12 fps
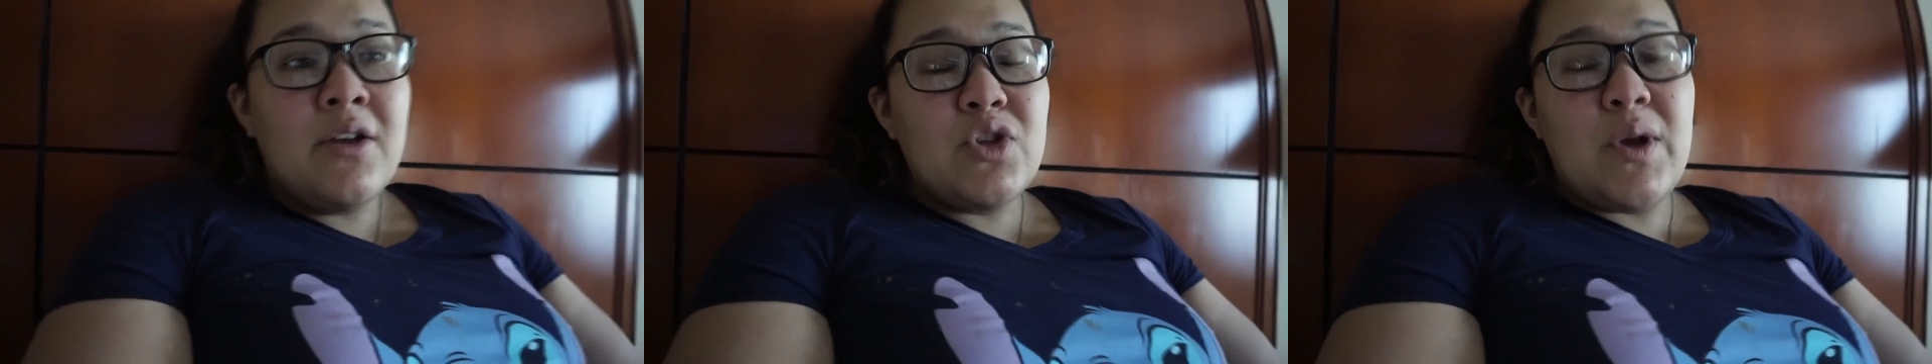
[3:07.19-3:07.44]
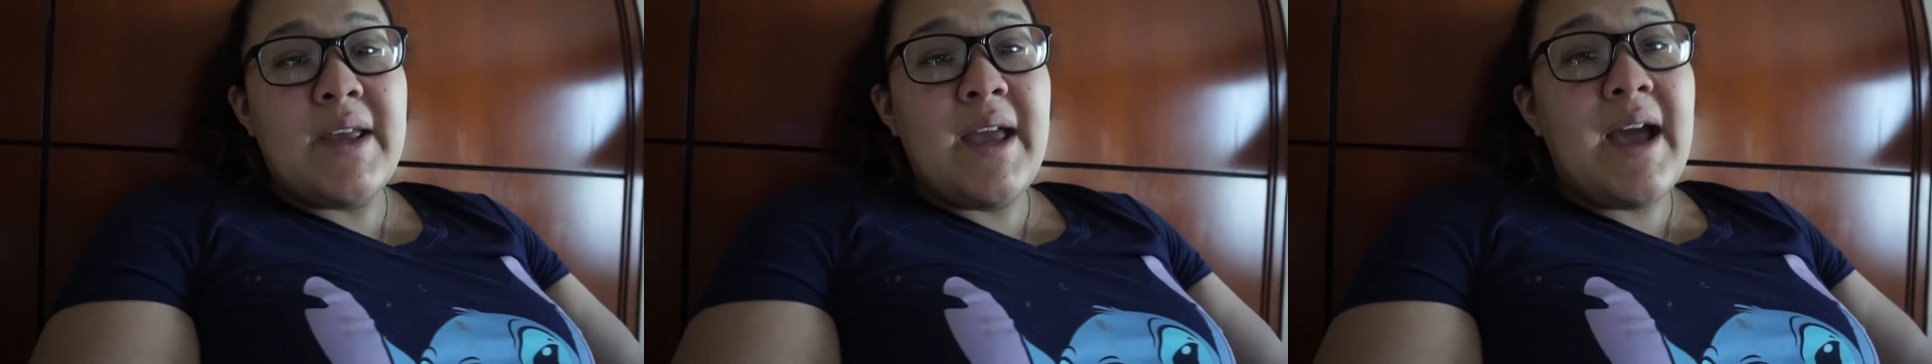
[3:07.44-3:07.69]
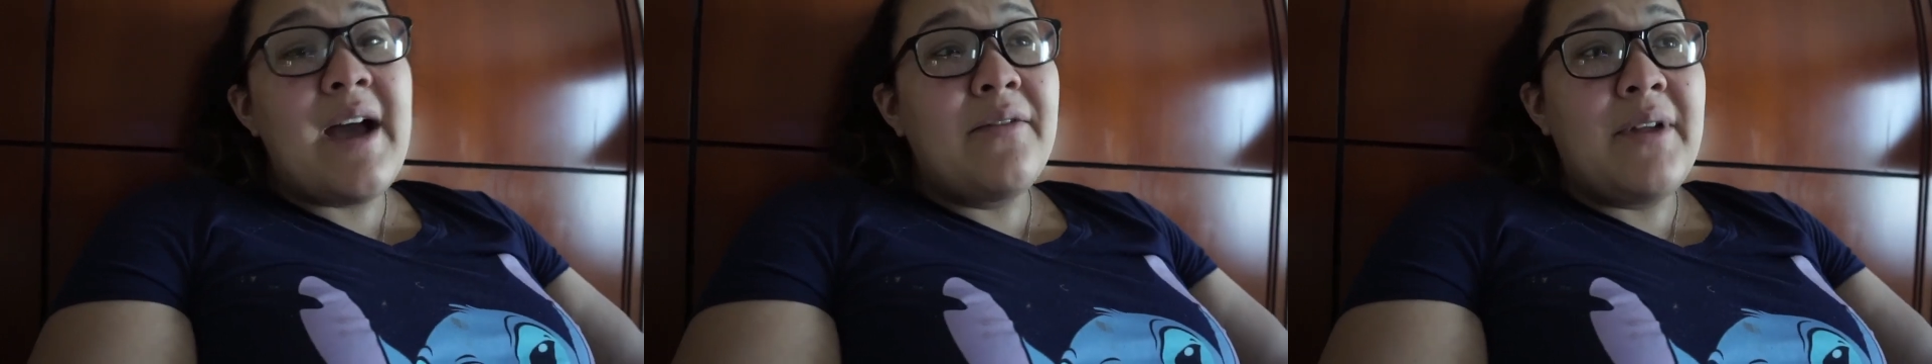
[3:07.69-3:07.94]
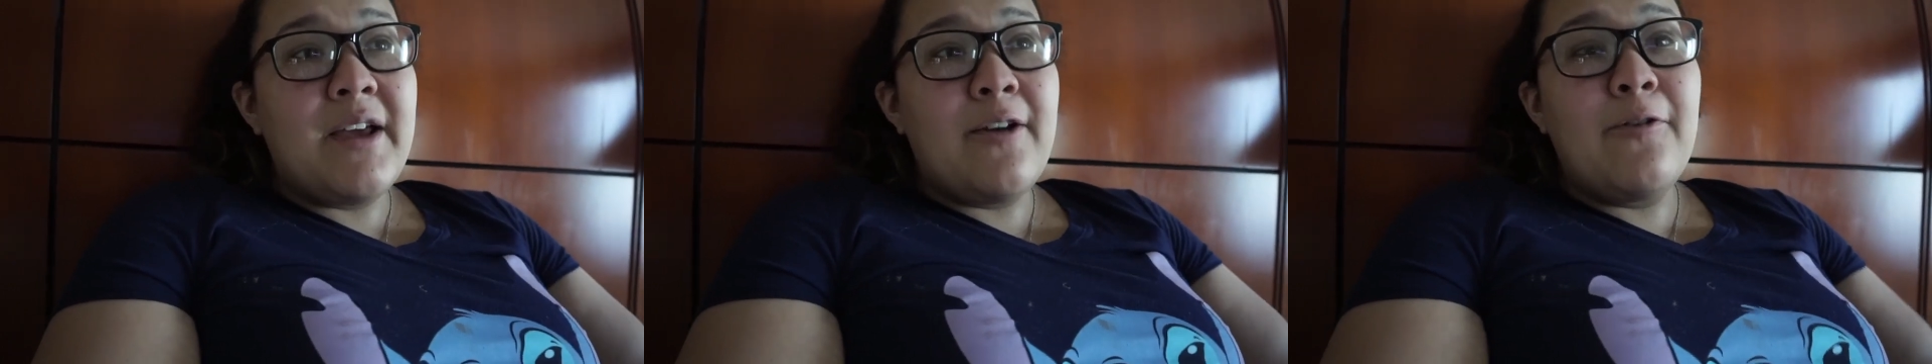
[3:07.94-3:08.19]
so I can't
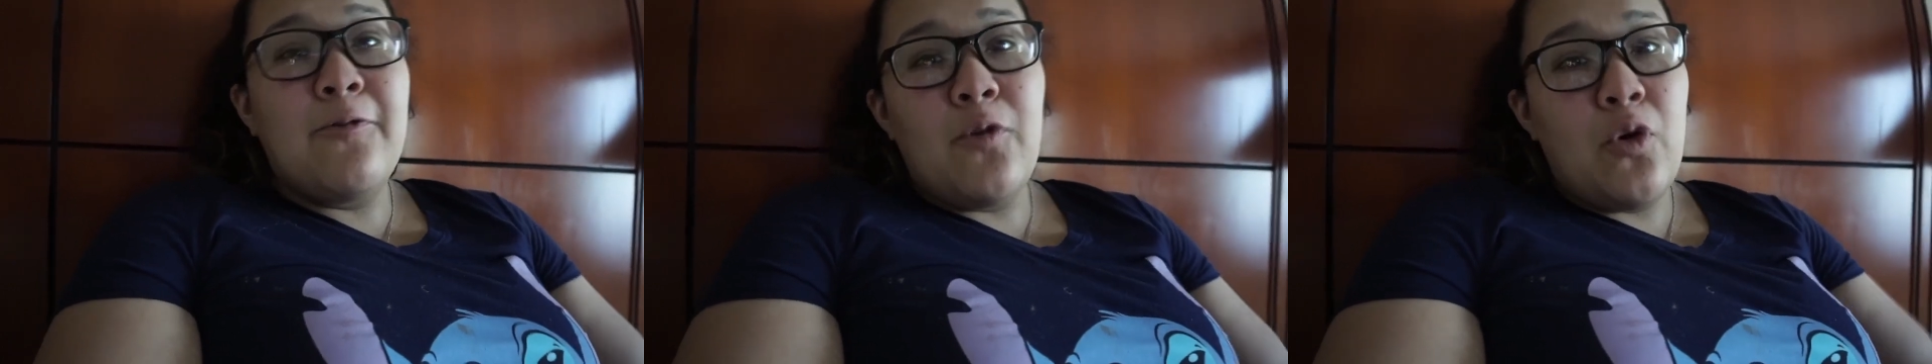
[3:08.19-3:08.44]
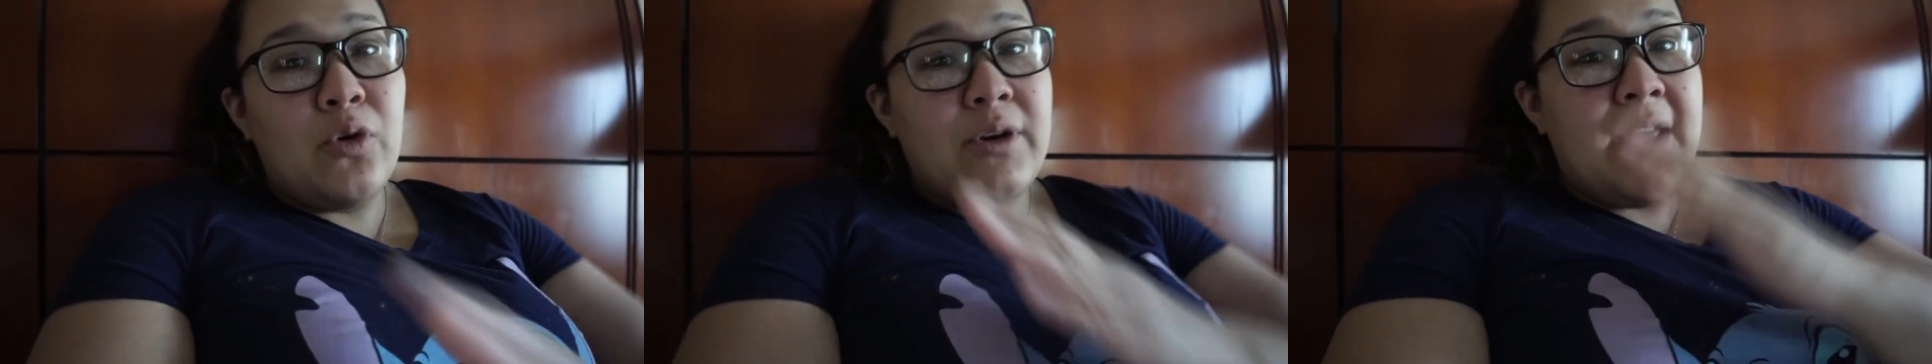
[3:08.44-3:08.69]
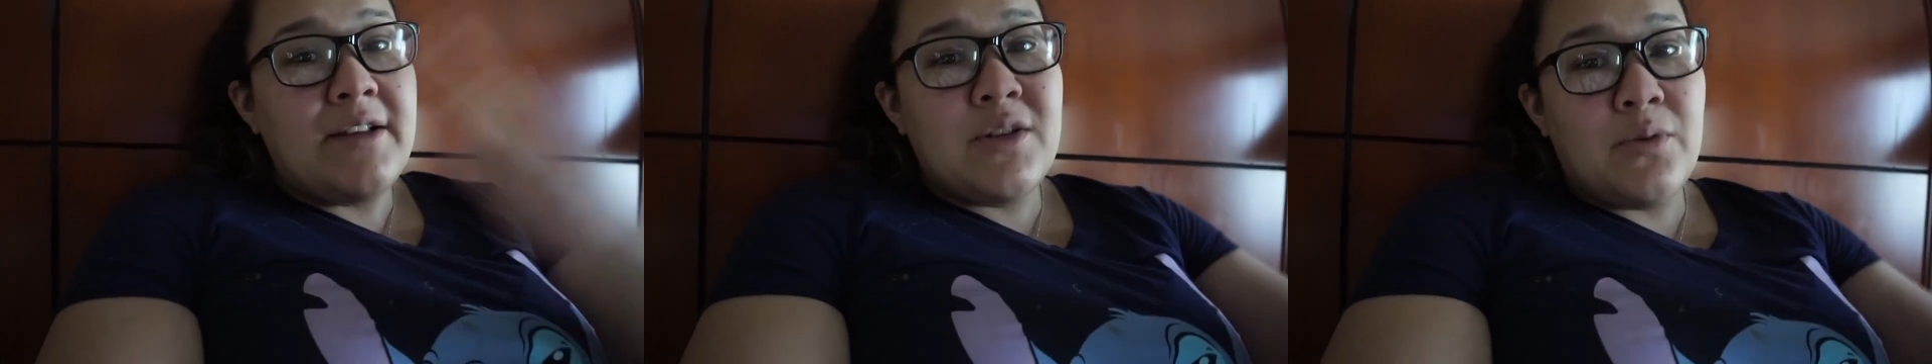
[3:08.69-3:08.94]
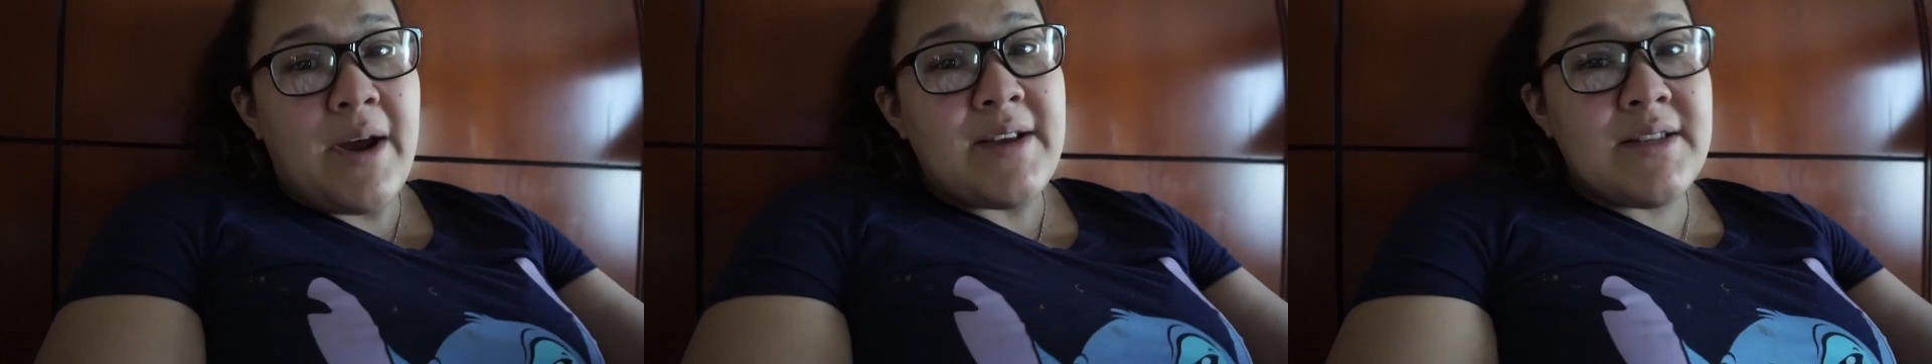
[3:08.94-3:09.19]
have like a full
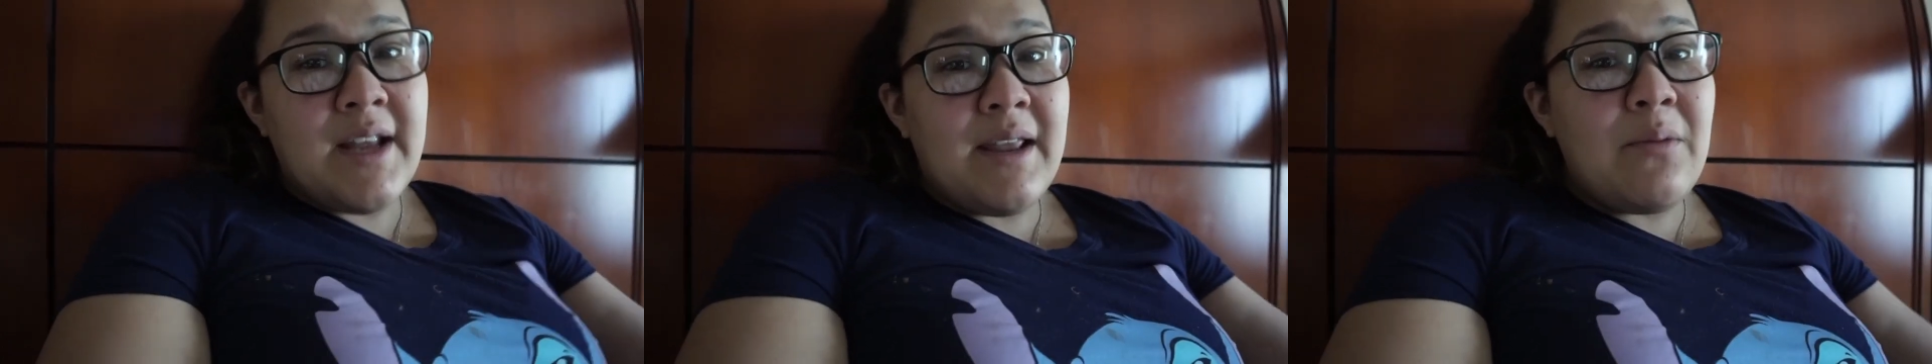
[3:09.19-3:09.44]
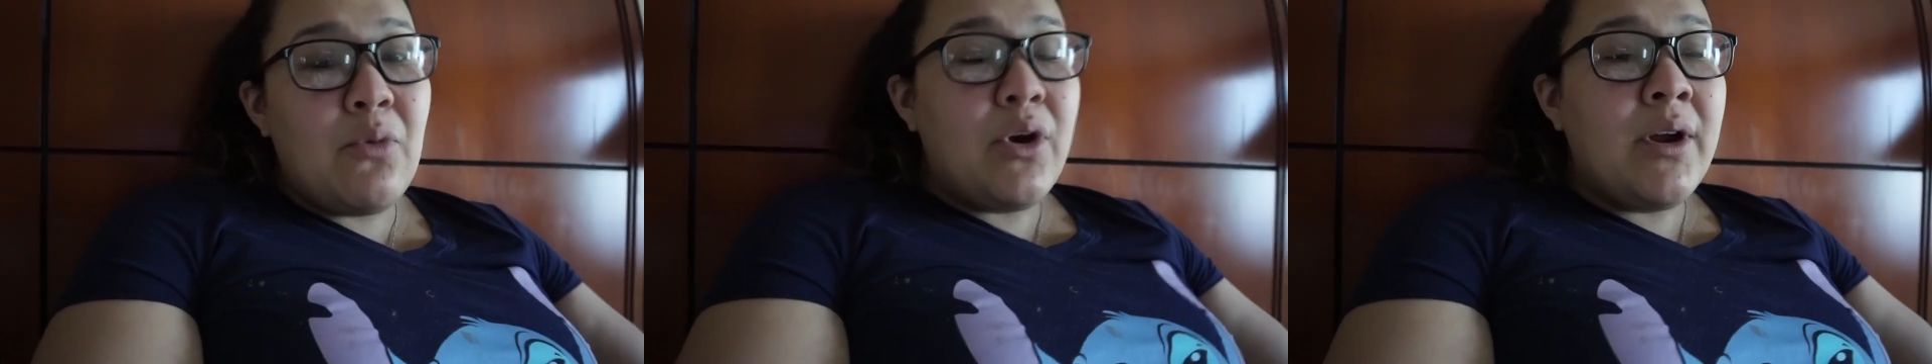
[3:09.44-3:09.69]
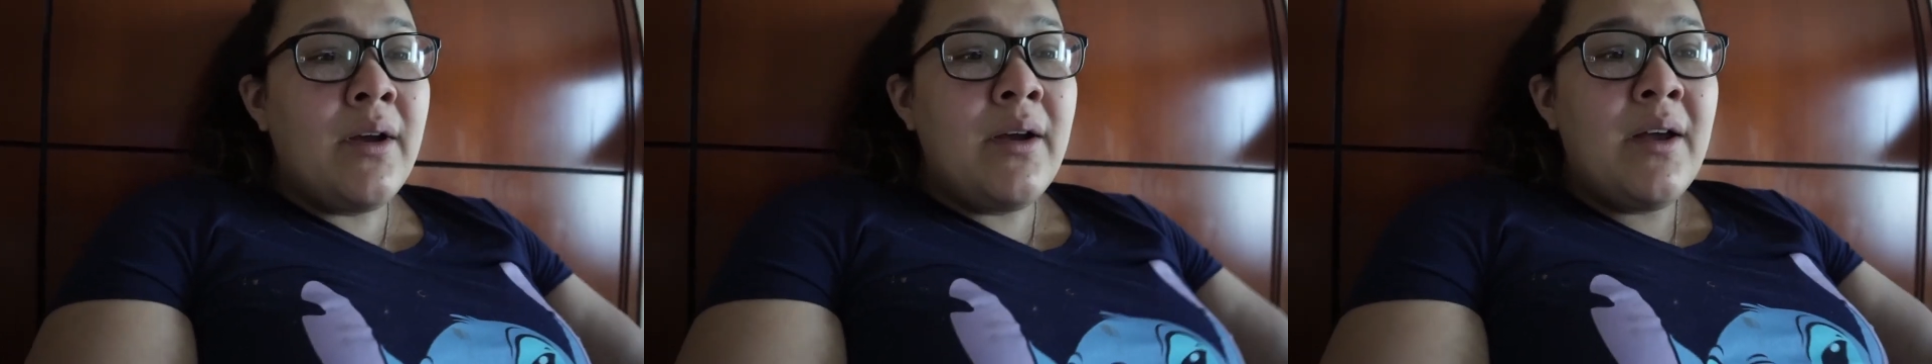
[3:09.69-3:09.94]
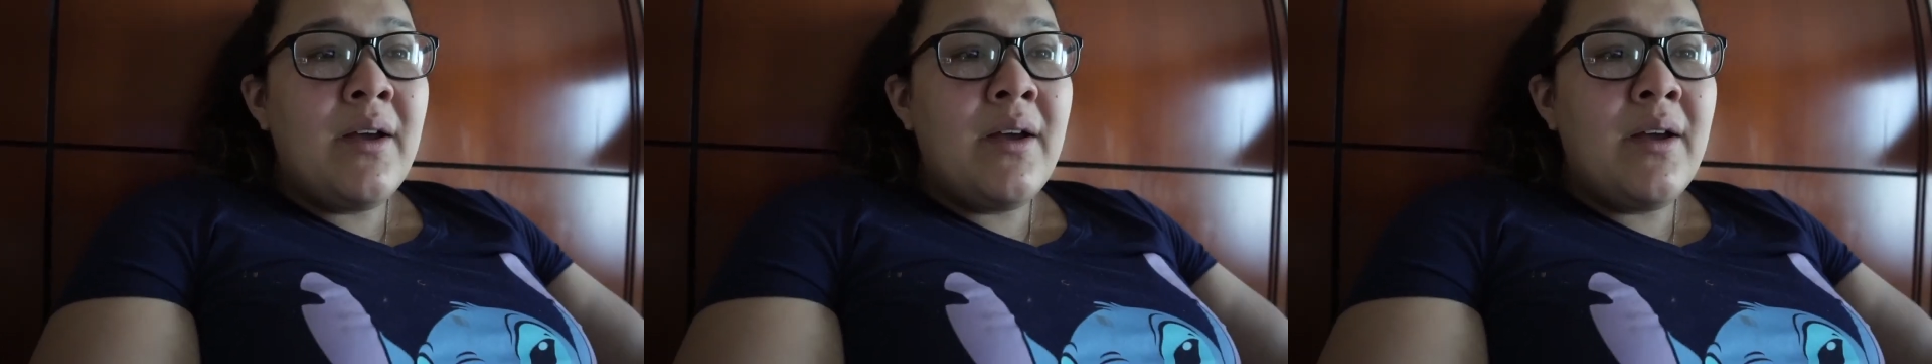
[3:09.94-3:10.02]
night's rest anymore.